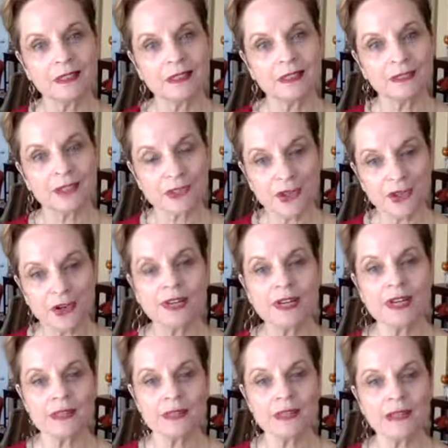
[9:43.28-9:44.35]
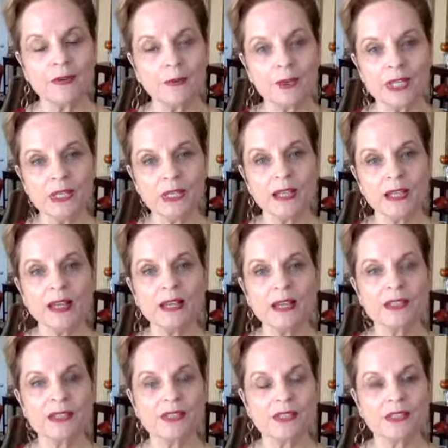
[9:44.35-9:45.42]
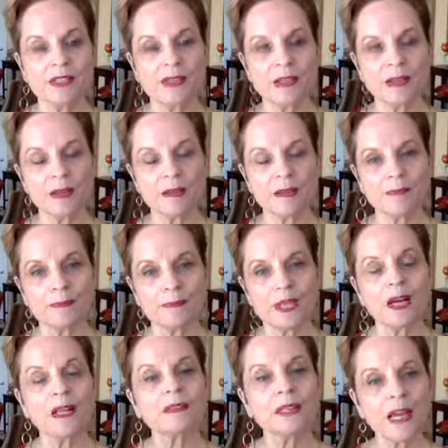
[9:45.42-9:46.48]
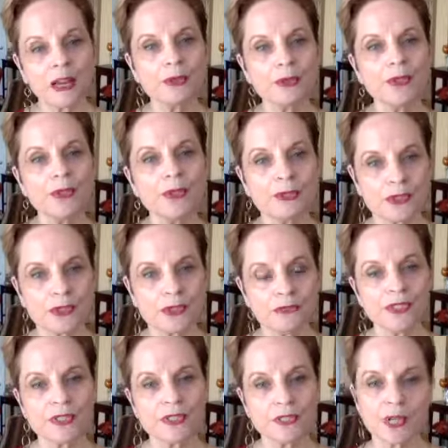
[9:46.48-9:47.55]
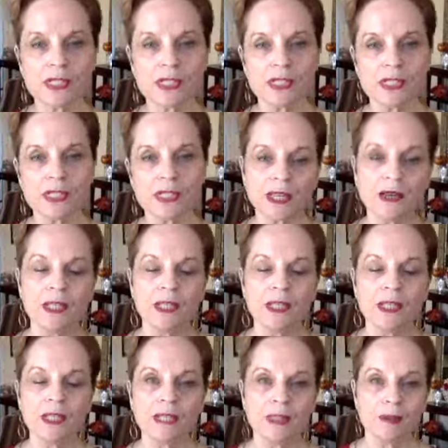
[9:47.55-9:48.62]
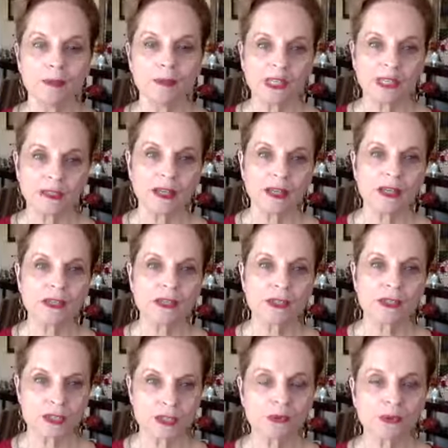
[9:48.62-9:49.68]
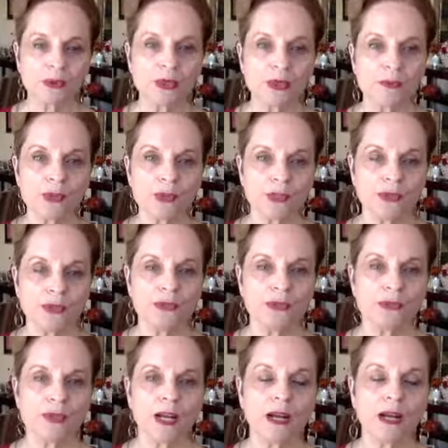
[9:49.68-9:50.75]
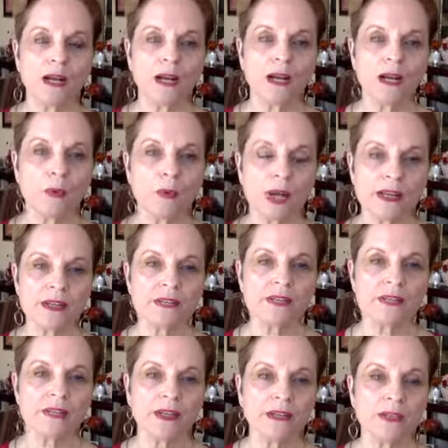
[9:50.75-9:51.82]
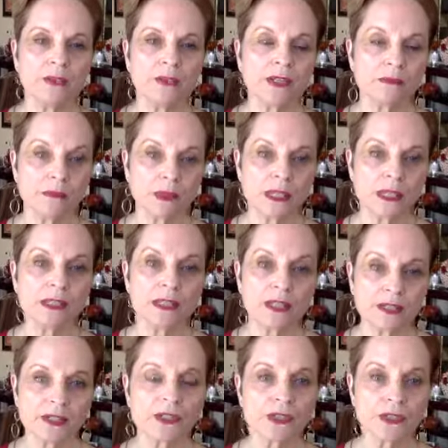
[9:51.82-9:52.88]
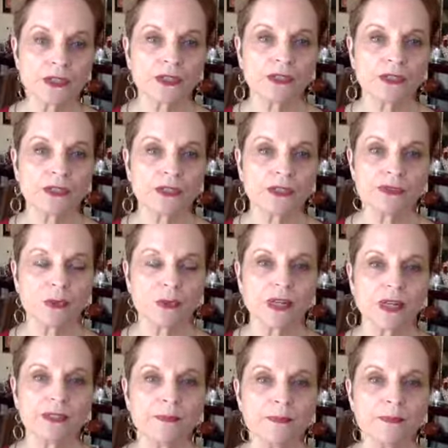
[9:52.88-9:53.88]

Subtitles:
sorry that we can't allow you to visit right now, but I'd like to explore with you ways that you can be connected to your loved one,